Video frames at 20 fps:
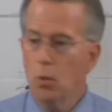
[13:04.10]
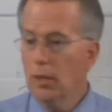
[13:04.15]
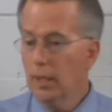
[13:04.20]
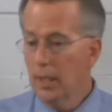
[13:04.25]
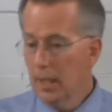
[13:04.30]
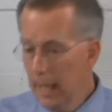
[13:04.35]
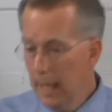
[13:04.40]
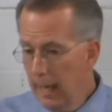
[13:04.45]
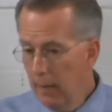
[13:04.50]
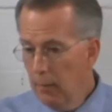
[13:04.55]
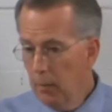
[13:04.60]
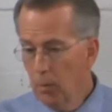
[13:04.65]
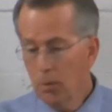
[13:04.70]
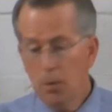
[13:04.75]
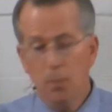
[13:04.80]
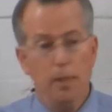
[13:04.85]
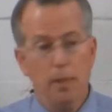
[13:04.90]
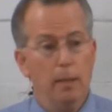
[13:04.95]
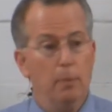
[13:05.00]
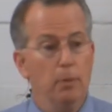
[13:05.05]
enabled
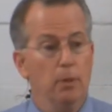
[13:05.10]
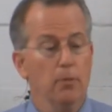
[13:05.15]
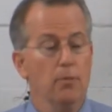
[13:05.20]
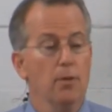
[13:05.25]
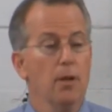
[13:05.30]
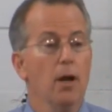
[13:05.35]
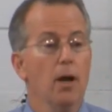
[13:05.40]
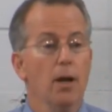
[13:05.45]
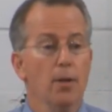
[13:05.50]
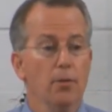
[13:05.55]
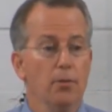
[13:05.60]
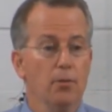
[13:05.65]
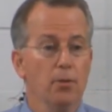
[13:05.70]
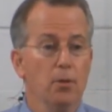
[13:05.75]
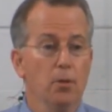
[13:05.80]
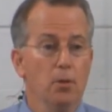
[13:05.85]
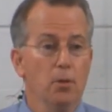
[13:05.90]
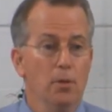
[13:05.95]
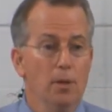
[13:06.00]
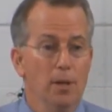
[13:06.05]
the people of God
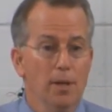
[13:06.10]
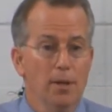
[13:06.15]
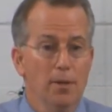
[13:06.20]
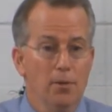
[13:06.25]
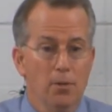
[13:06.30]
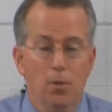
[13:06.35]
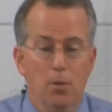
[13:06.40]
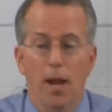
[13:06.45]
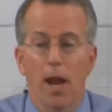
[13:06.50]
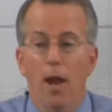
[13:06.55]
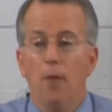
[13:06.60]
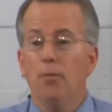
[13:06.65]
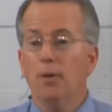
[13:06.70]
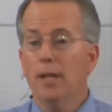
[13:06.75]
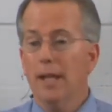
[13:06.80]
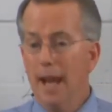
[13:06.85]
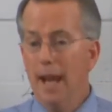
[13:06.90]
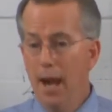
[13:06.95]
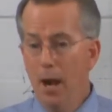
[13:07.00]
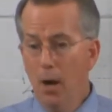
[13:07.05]
through, through
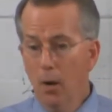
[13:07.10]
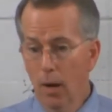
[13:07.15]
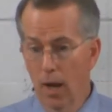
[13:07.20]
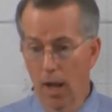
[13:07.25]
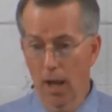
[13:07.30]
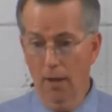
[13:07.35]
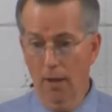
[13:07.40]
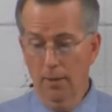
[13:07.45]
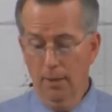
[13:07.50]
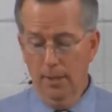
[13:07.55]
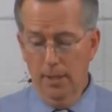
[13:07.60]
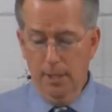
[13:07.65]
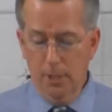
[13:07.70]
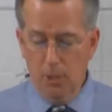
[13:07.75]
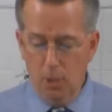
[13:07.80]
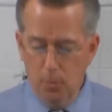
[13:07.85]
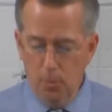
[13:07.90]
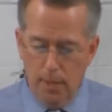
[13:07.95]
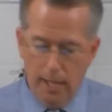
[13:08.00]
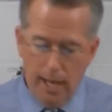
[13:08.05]
every era
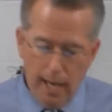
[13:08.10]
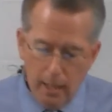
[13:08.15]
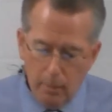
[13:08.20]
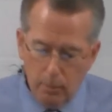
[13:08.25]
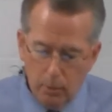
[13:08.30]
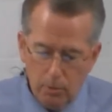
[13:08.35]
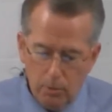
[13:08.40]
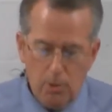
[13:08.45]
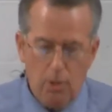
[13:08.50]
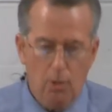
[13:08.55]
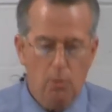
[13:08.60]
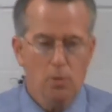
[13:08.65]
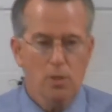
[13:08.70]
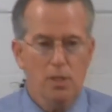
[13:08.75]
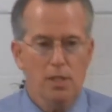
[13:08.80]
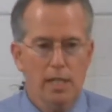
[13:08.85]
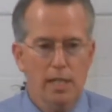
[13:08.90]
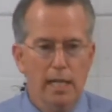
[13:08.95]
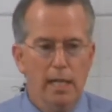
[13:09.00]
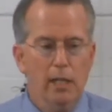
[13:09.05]
to be able to
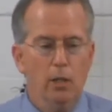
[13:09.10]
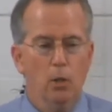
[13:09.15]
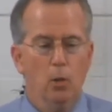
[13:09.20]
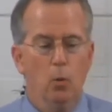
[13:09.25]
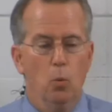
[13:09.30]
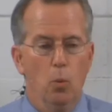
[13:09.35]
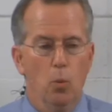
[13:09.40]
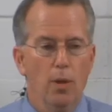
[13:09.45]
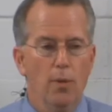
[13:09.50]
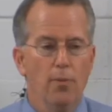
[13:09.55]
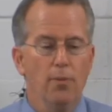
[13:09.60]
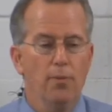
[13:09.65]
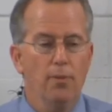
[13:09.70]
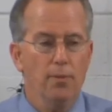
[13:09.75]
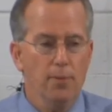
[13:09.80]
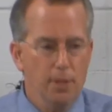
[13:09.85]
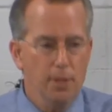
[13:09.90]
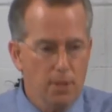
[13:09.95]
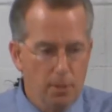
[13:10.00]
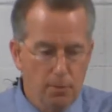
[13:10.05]
deal with
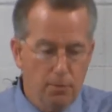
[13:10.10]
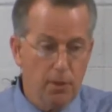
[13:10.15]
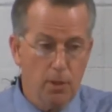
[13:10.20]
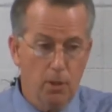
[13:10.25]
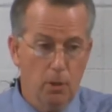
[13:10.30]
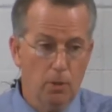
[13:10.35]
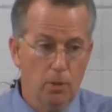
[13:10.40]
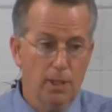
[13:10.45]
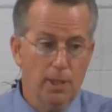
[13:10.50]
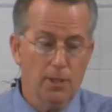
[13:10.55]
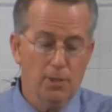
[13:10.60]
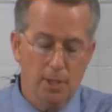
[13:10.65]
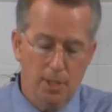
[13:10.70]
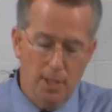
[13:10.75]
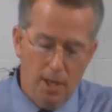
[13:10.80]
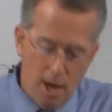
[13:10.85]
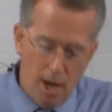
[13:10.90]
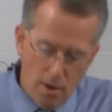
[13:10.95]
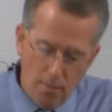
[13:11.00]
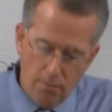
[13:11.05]
the difficulties that
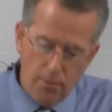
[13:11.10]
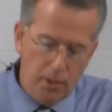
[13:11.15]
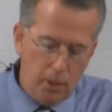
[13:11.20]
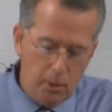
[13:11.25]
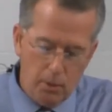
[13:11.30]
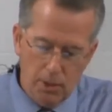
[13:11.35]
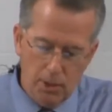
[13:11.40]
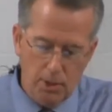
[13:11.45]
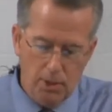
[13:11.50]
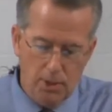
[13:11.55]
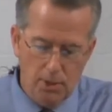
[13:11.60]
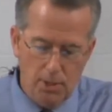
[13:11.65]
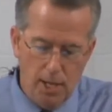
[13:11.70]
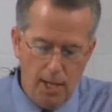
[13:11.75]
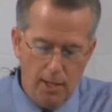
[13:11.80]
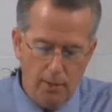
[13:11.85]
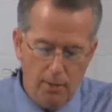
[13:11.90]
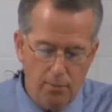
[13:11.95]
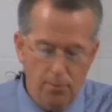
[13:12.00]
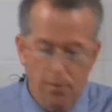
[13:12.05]
every Christian has
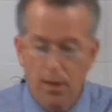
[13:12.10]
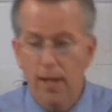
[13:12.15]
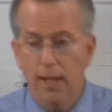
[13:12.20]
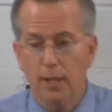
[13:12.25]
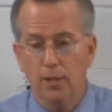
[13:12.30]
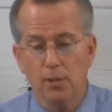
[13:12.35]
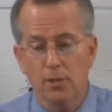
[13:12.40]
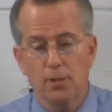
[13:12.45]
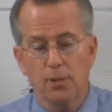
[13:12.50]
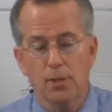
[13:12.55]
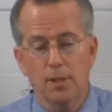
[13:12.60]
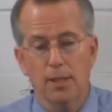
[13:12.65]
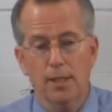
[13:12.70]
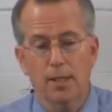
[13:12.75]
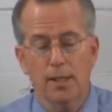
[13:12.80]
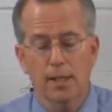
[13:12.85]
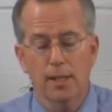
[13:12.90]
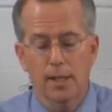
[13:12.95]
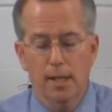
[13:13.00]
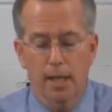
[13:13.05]
had to face
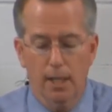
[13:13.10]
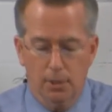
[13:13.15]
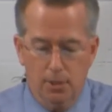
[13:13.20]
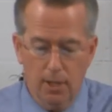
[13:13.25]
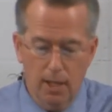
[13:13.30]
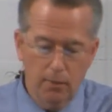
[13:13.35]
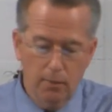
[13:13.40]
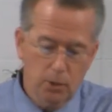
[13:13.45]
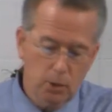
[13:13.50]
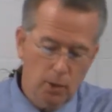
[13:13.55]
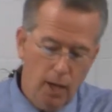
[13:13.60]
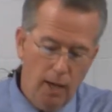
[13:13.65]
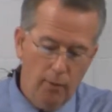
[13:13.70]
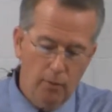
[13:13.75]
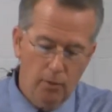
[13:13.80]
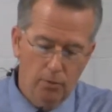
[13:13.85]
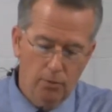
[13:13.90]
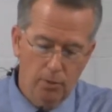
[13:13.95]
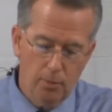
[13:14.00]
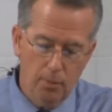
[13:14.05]
as they have
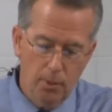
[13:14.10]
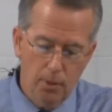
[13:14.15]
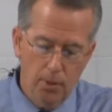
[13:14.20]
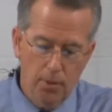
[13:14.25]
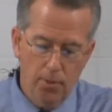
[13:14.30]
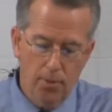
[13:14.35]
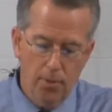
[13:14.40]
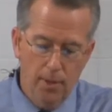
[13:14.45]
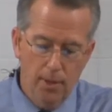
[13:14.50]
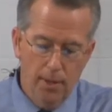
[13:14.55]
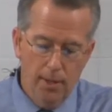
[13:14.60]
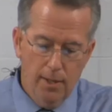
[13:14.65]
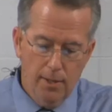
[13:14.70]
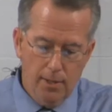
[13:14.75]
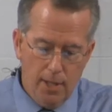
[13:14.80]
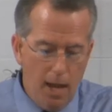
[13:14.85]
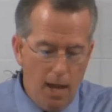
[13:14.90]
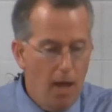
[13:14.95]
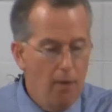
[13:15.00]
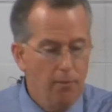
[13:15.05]
traveled from earth
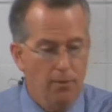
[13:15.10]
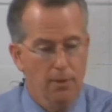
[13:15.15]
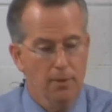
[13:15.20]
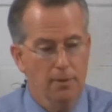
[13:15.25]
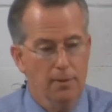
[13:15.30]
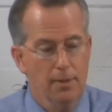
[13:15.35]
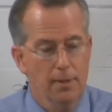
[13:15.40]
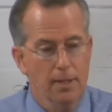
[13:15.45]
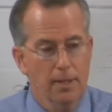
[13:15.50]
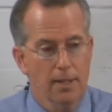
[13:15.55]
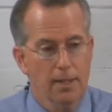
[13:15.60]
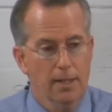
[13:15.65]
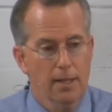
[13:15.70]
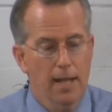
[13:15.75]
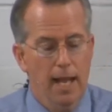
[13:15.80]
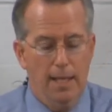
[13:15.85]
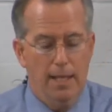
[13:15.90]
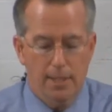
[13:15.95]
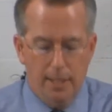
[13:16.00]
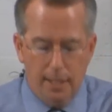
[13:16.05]
to heaven,
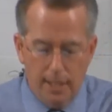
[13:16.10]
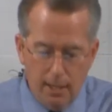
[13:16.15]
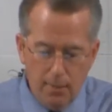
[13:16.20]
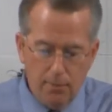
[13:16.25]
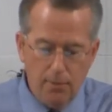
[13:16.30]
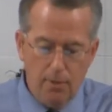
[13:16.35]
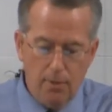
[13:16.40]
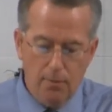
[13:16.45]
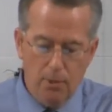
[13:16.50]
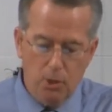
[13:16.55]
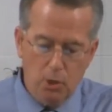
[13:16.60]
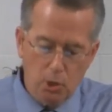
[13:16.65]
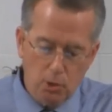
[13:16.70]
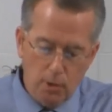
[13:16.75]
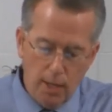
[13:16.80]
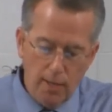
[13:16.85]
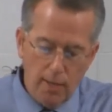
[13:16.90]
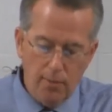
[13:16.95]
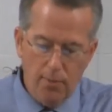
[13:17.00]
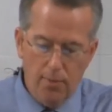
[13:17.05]
and to give them the
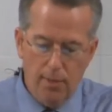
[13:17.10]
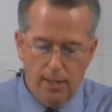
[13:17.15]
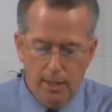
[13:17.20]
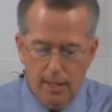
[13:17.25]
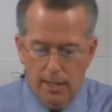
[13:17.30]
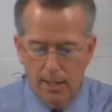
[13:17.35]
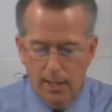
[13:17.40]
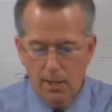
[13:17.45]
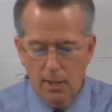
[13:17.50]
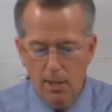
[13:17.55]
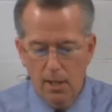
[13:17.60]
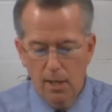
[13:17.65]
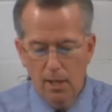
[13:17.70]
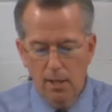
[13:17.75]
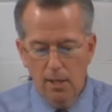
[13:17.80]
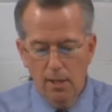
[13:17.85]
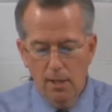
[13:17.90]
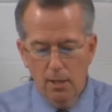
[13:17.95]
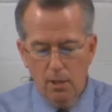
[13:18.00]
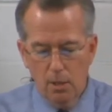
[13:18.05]
strength they needed
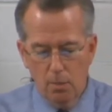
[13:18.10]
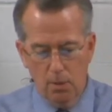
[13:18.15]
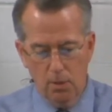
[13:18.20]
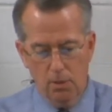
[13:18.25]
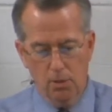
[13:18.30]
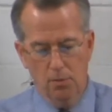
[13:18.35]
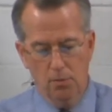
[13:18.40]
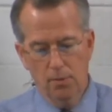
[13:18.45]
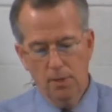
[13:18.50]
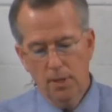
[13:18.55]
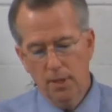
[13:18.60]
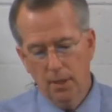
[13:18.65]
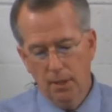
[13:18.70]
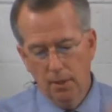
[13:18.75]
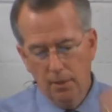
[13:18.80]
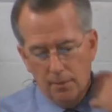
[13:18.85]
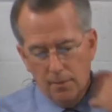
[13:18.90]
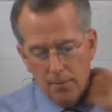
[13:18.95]
to persevere.